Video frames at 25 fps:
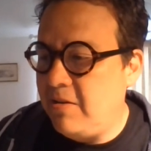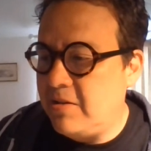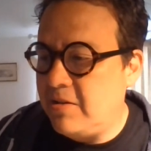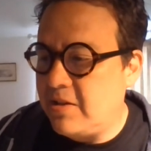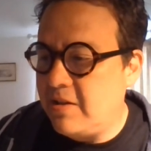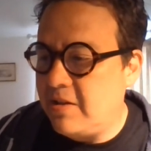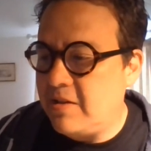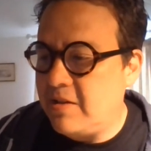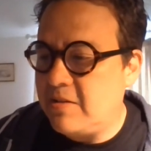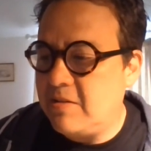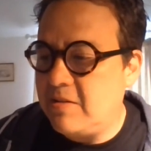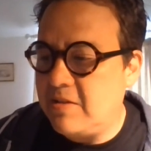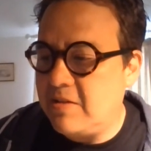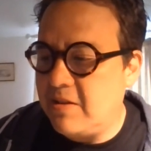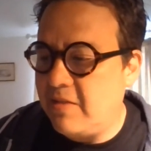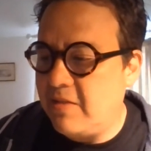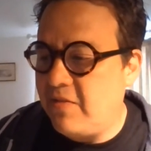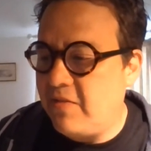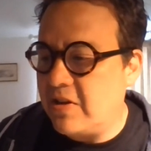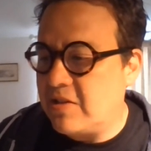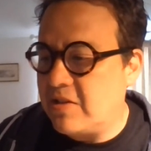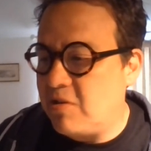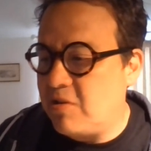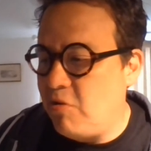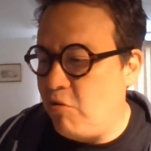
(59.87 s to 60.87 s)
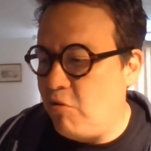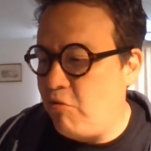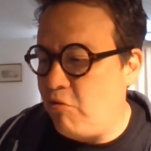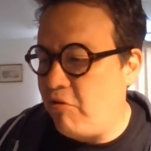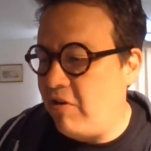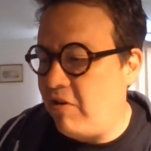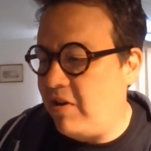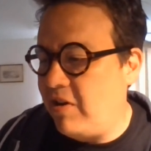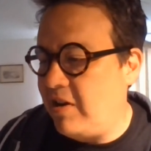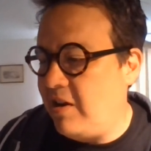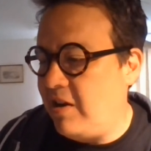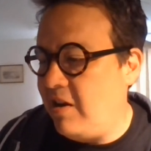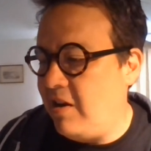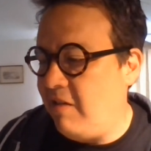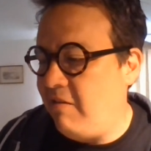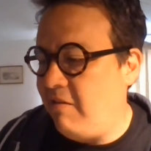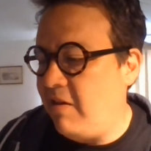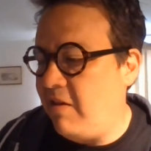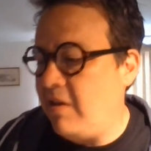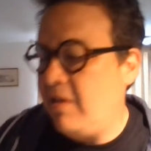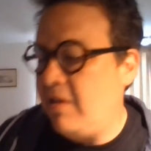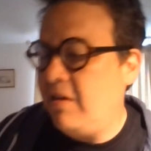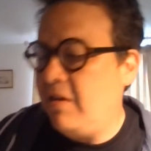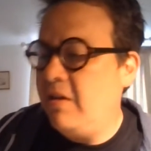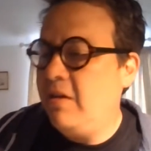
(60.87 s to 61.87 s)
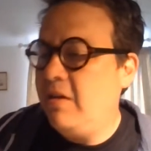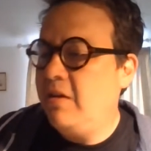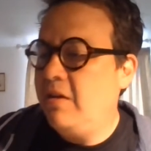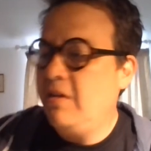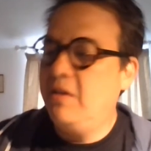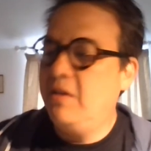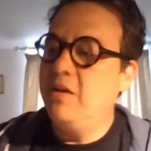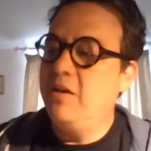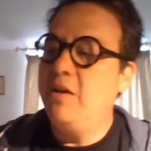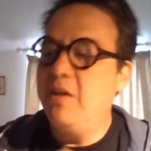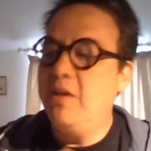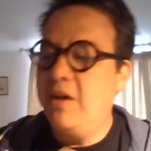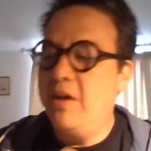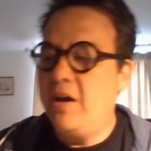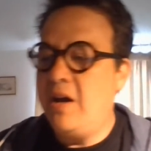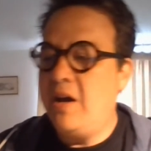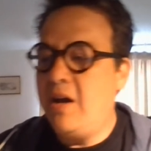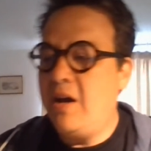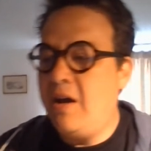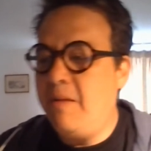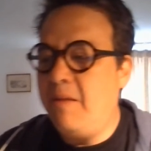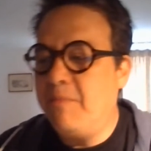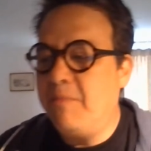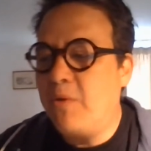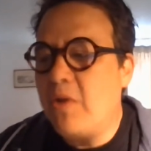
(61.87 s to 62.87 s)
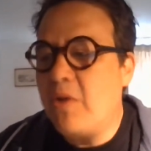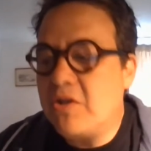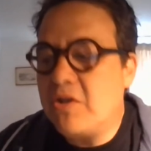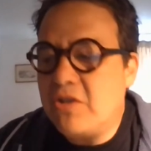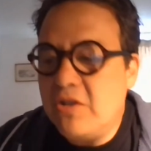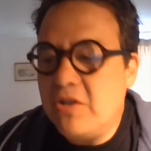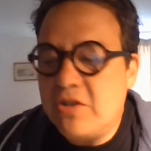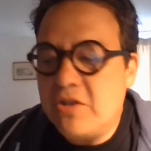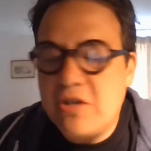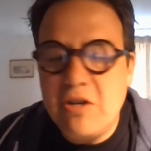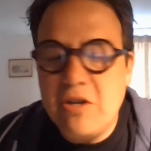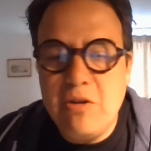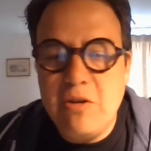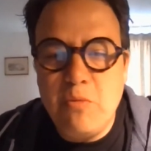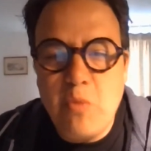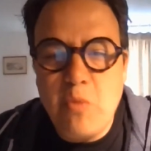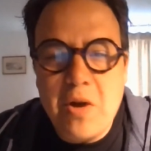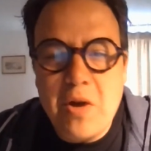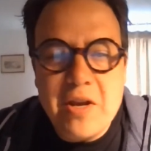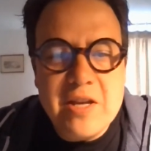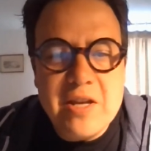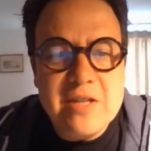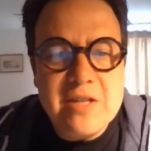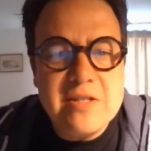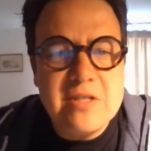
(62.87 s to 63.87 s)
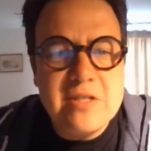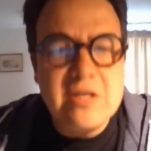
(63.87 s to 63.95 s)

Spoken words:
so this is in the Victorian era. Question 2, what is